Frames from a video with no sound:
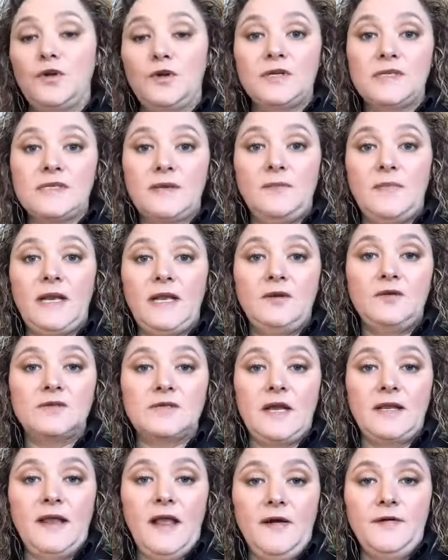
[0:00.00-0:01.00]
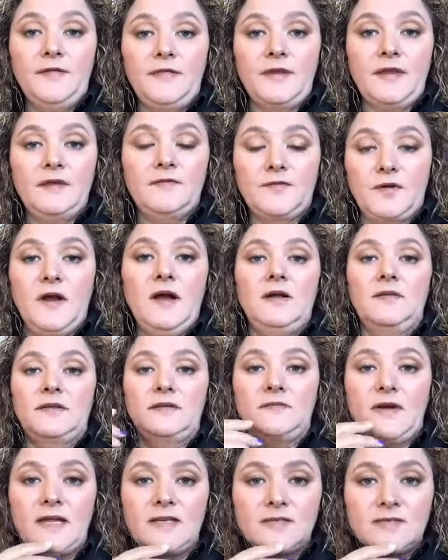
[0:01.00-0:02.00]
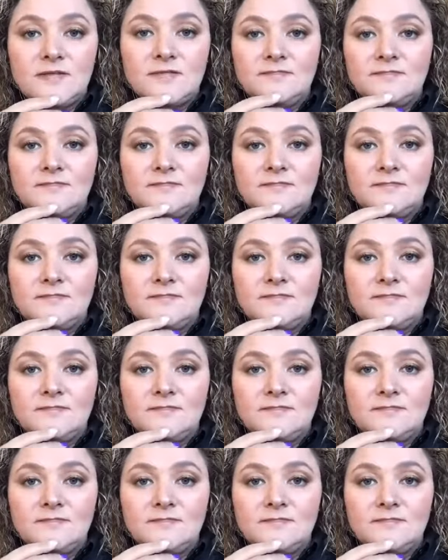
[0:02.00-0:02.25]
to somebody who's unhealthy for health advice?